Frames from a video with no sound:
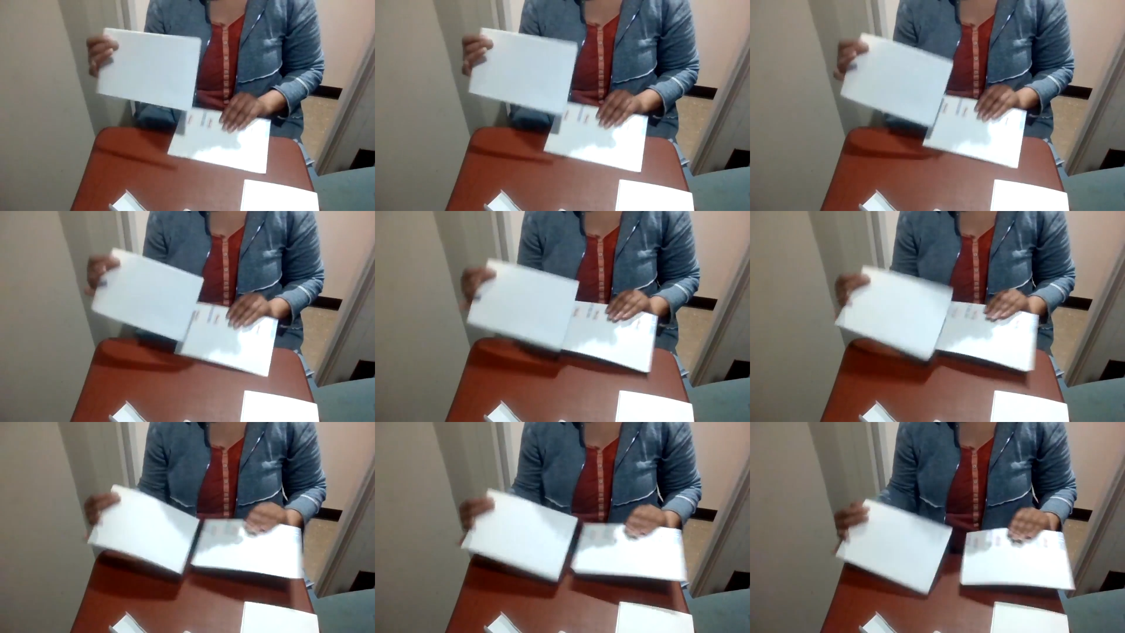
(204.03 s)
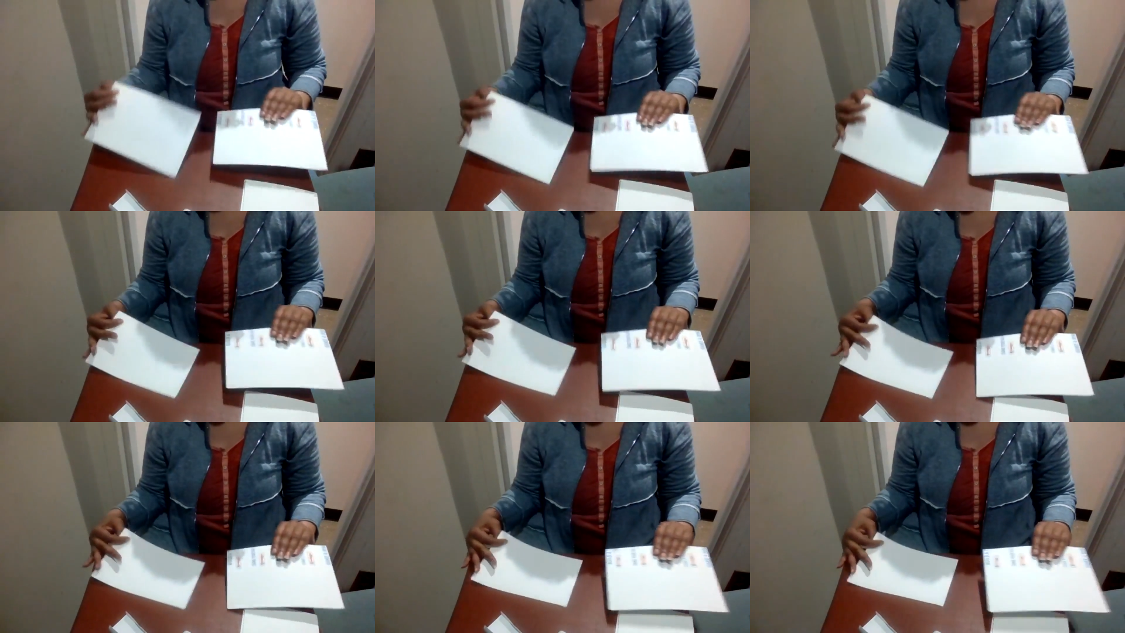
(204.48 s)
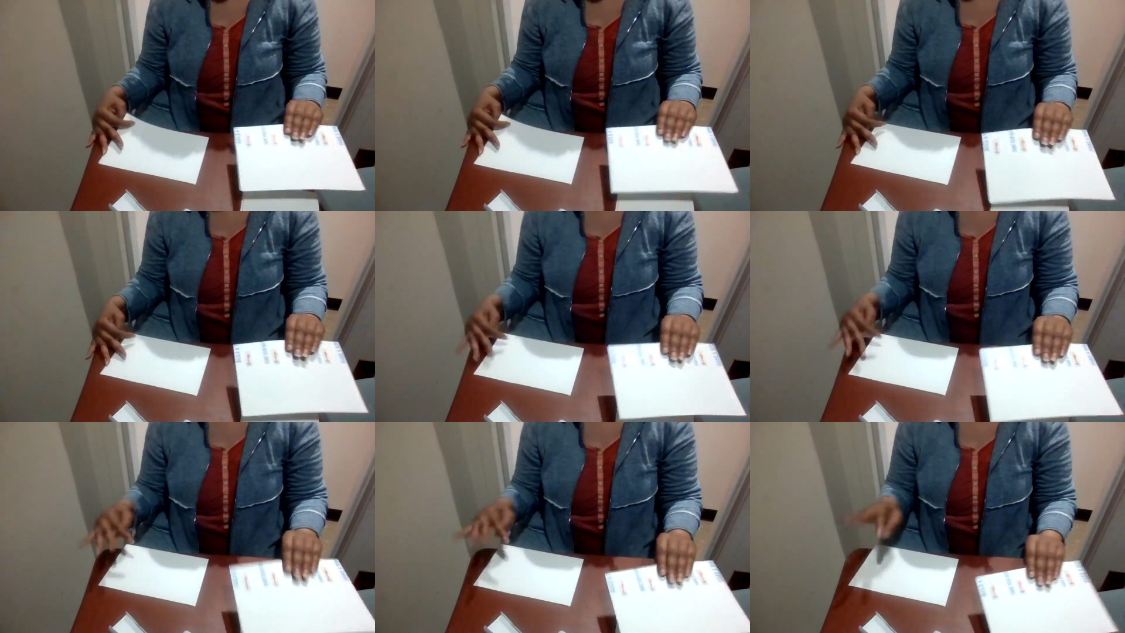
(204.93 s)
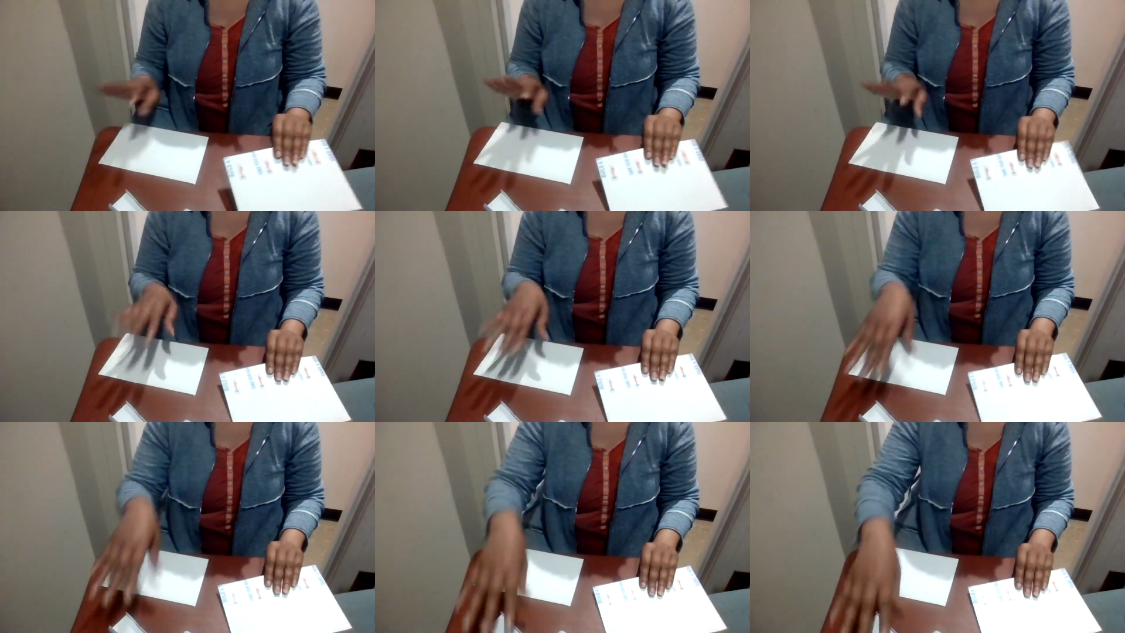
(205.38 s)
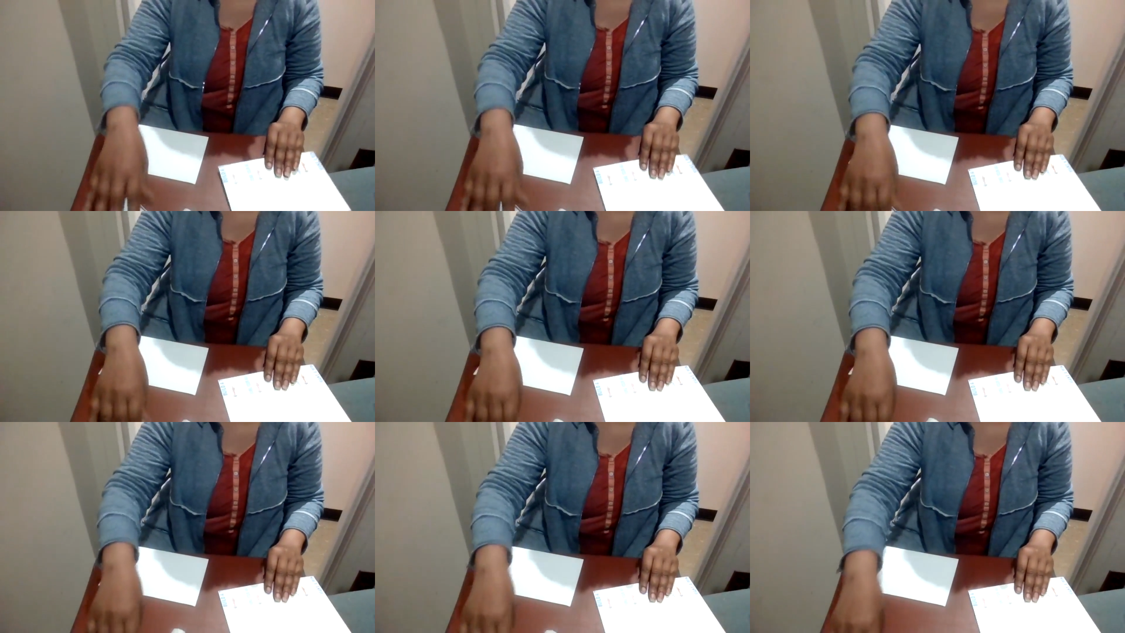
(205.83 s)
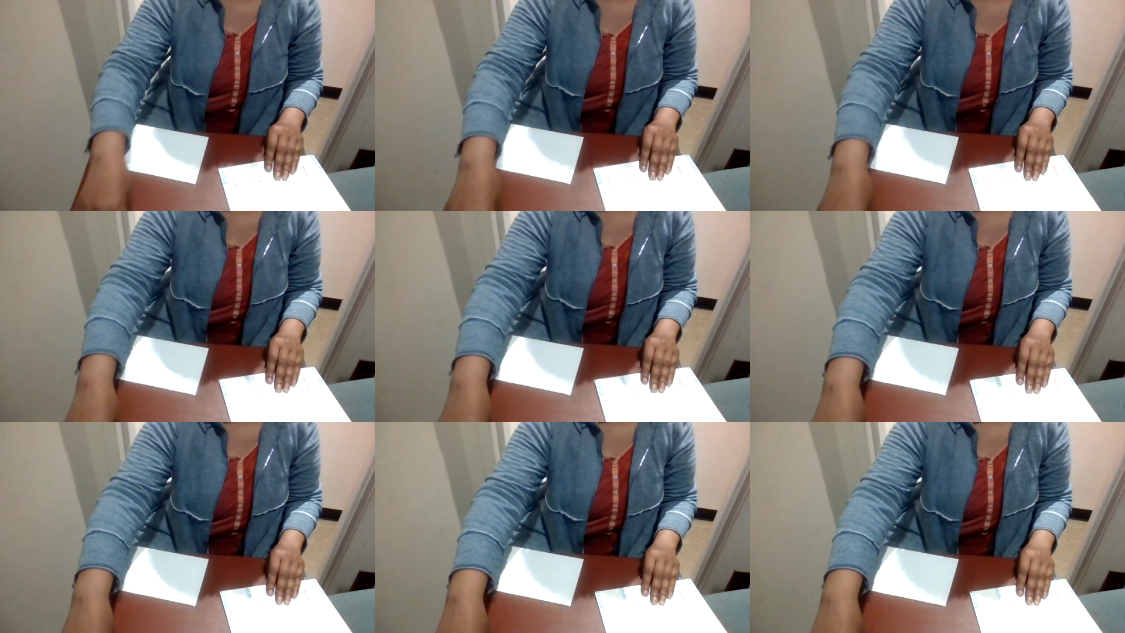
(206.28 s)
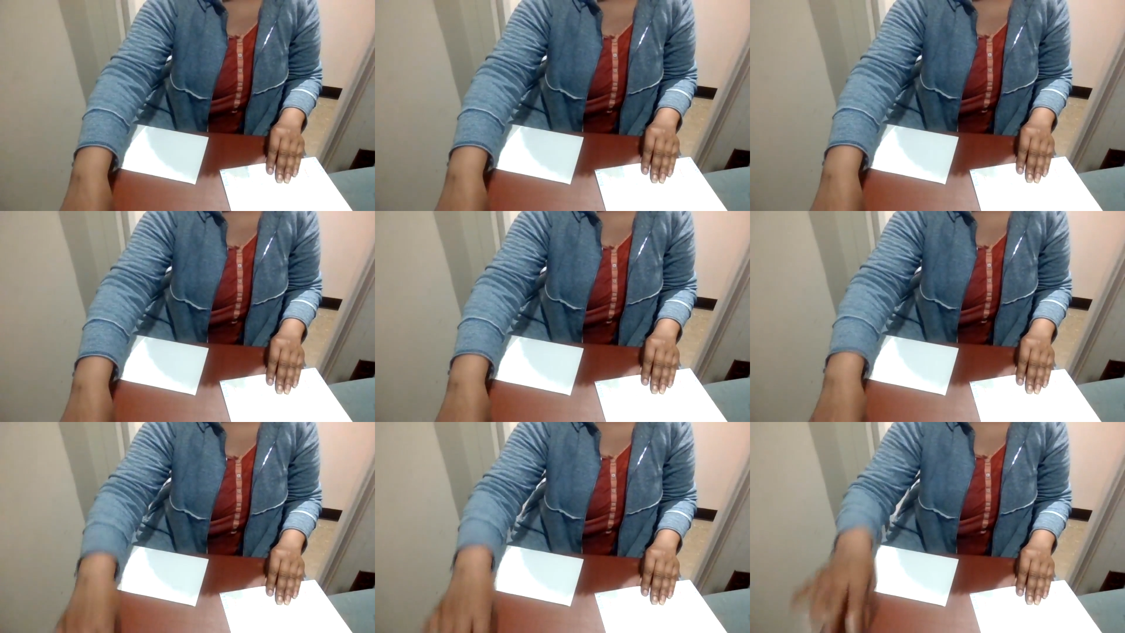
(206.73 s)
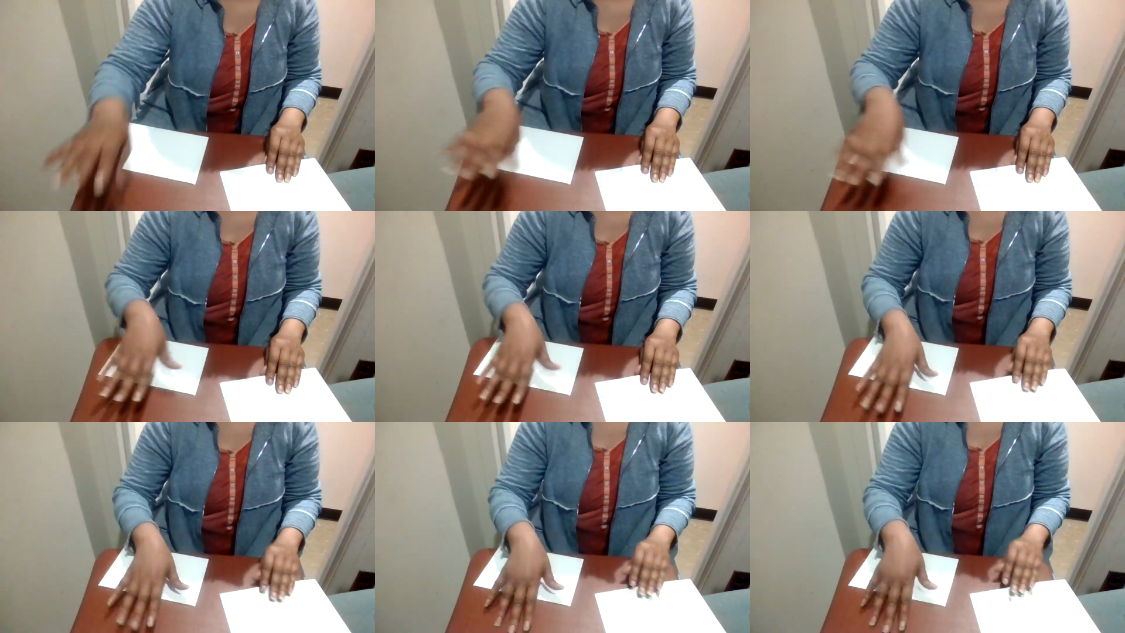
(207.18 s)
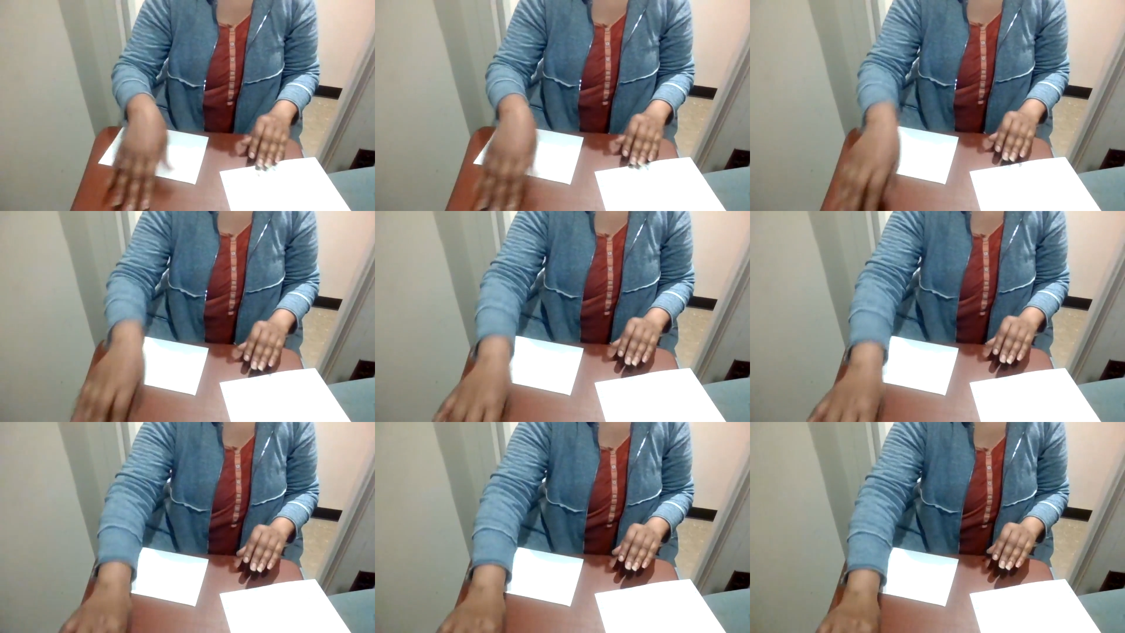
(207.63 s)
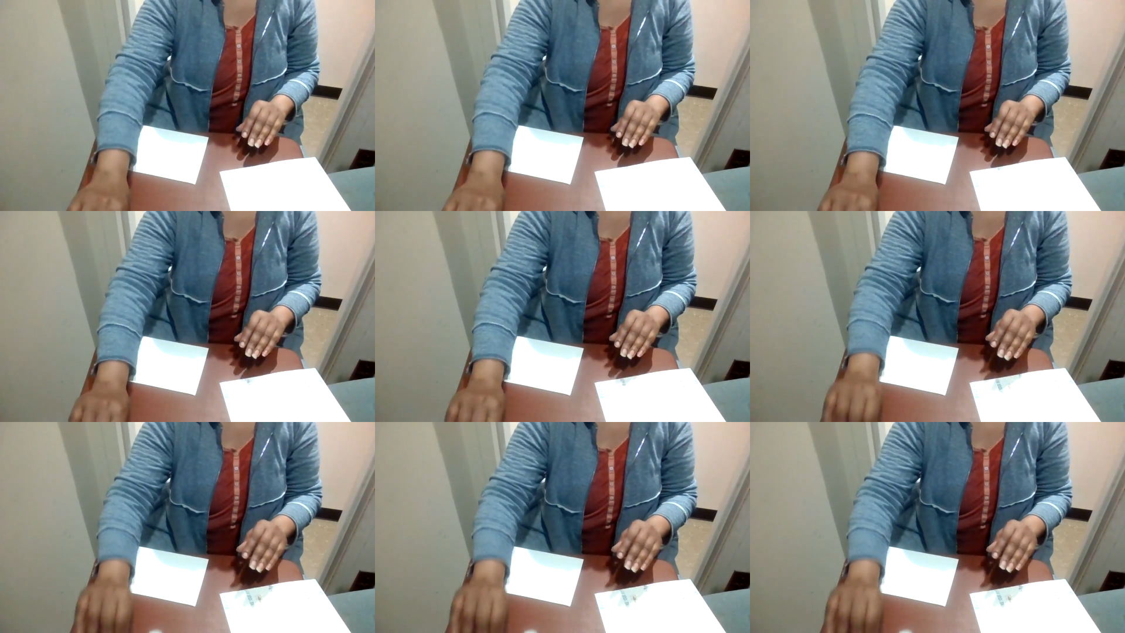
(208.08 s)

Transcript: (no speaker visible)